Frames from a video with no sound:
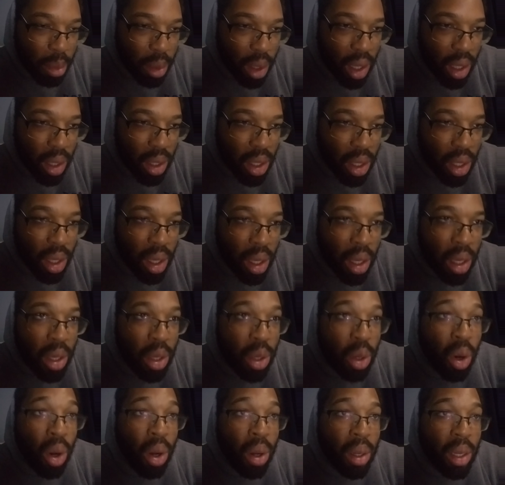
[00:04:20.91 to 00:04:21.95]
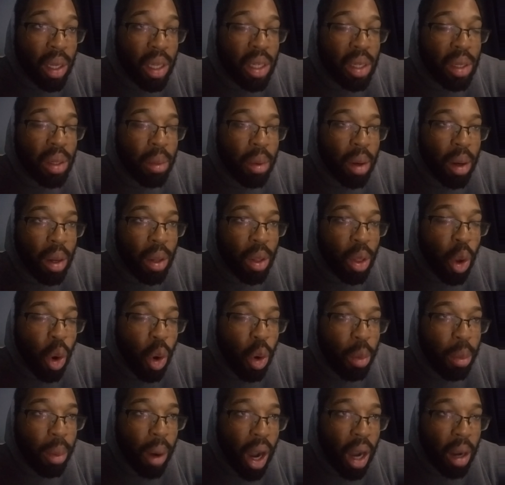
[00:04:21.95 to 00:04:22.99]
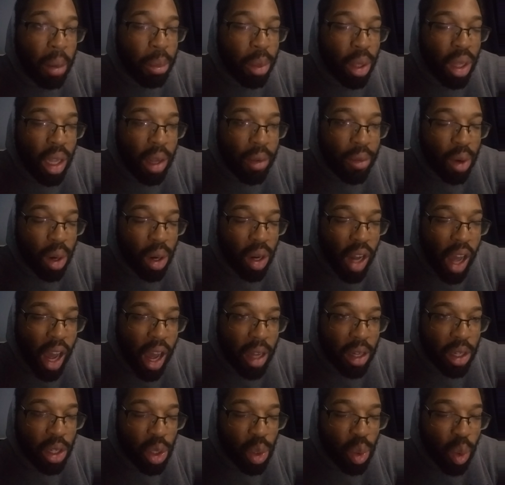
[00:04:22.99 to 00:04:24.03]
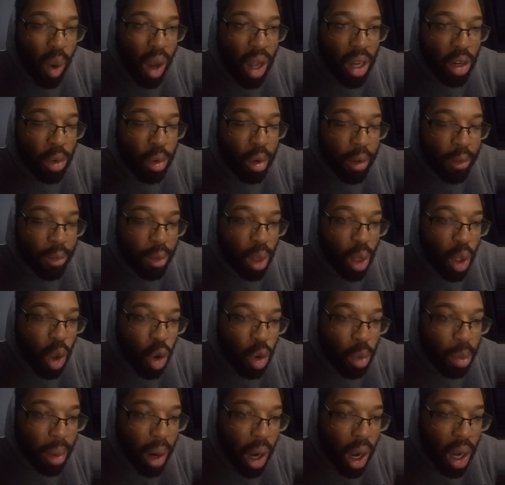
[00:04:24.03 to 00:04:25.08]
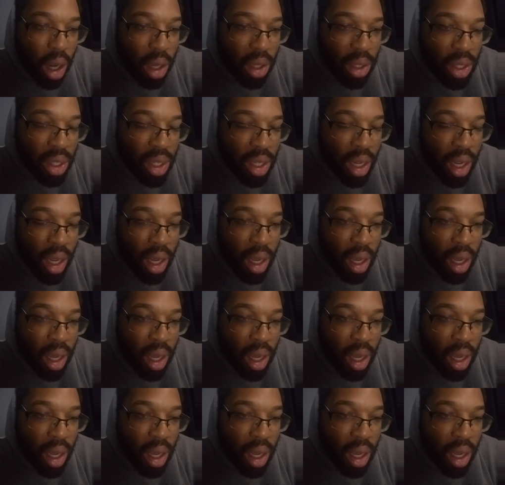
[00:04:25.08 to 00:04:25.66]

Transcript: But a low box, believe it or not, squatting with a low box